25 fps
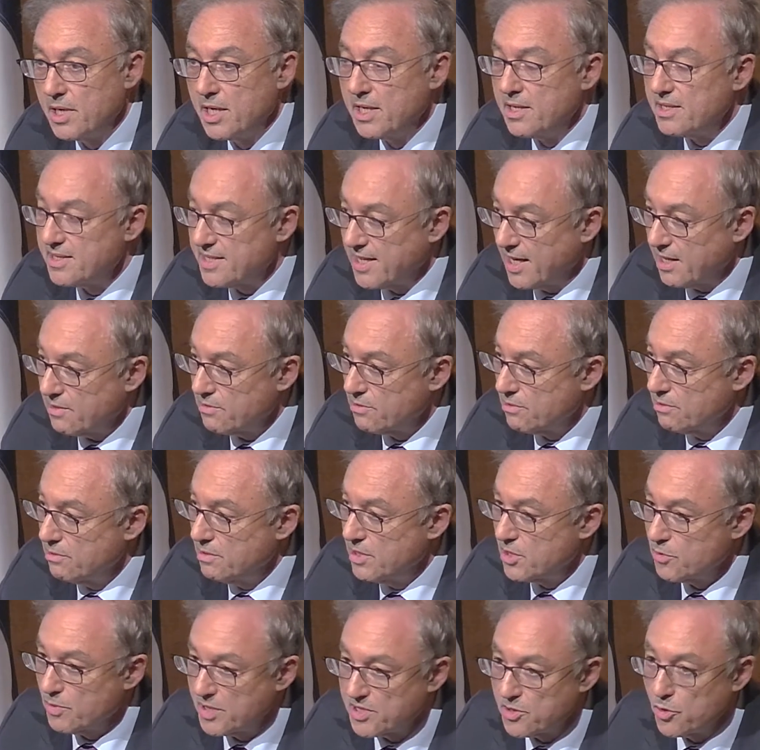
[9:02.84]
was
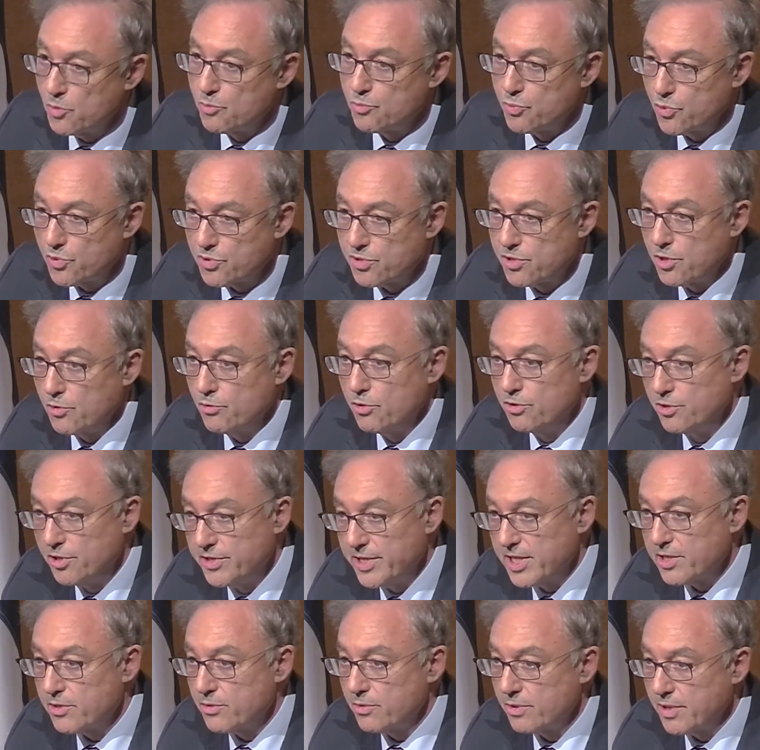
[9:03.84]
a
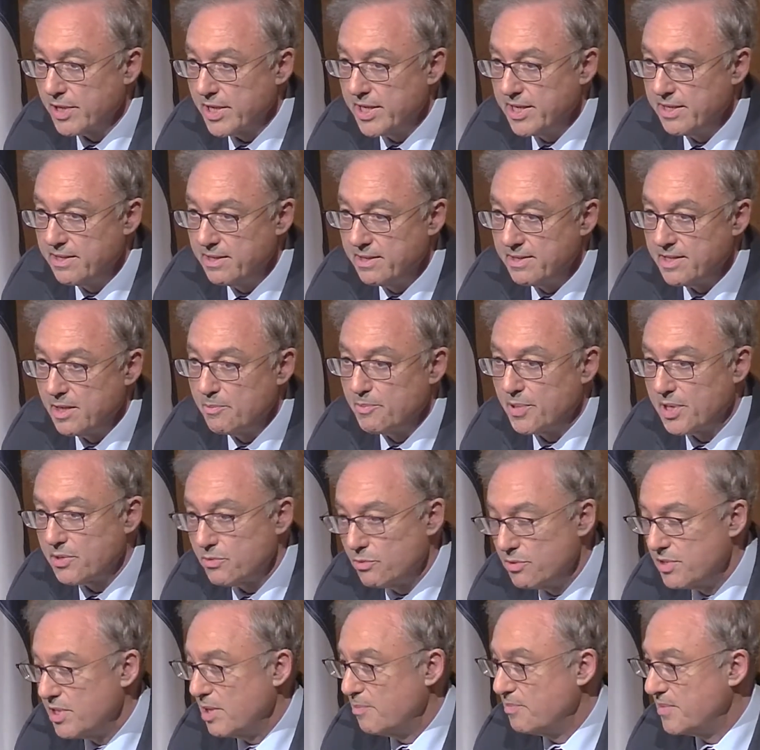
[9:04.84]
call to
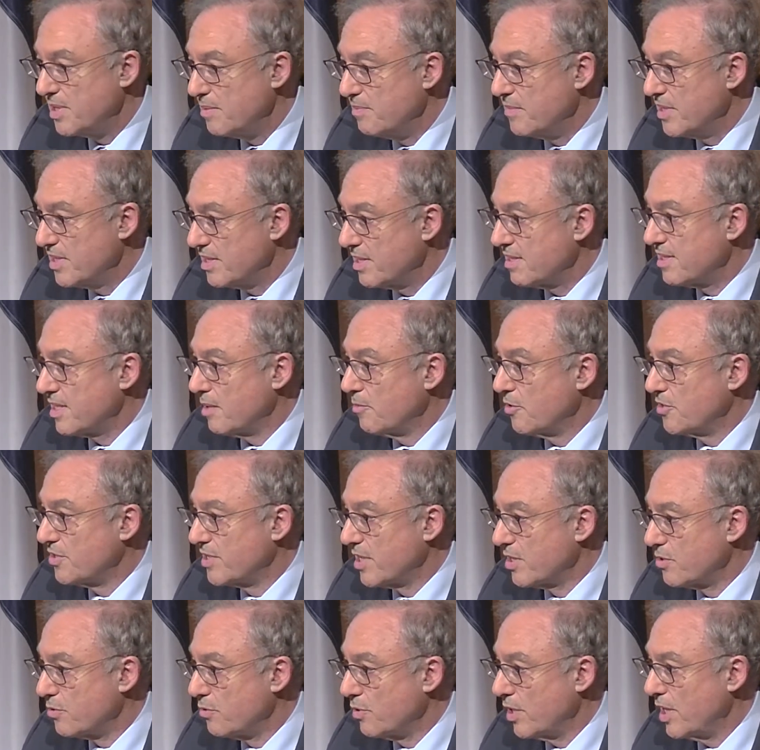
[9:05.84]
action.
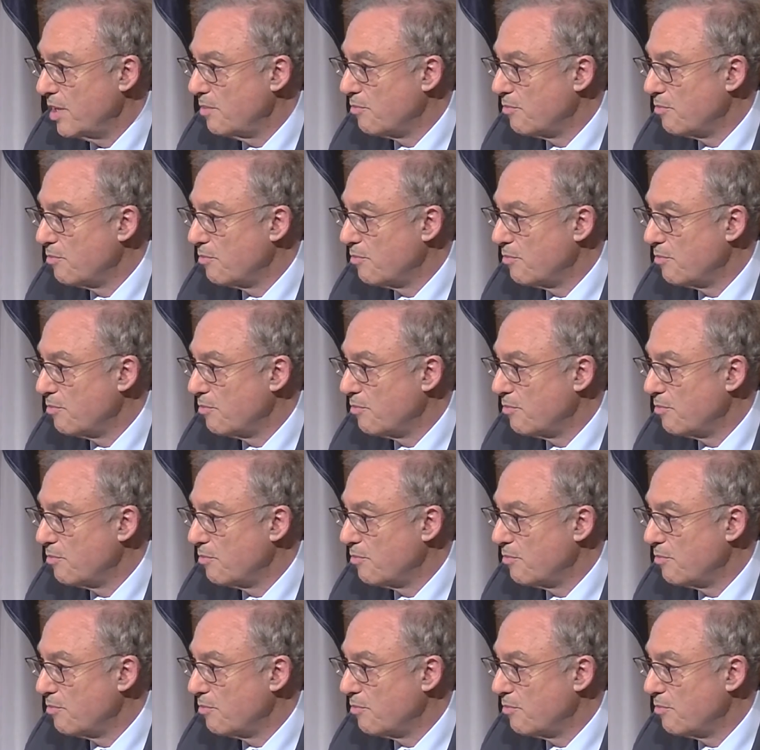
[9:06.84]
Certainly,